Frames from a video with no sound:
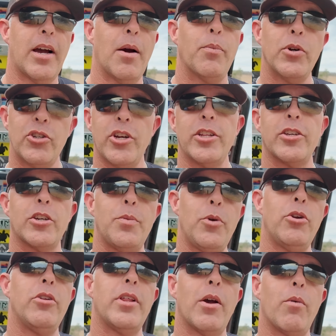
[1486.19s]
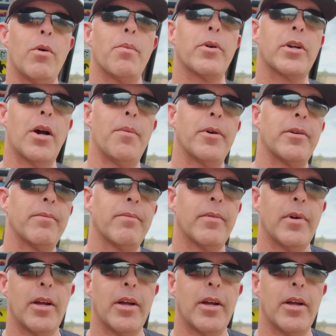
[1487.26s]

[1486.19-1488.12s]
I appreciate the community that we're becoming.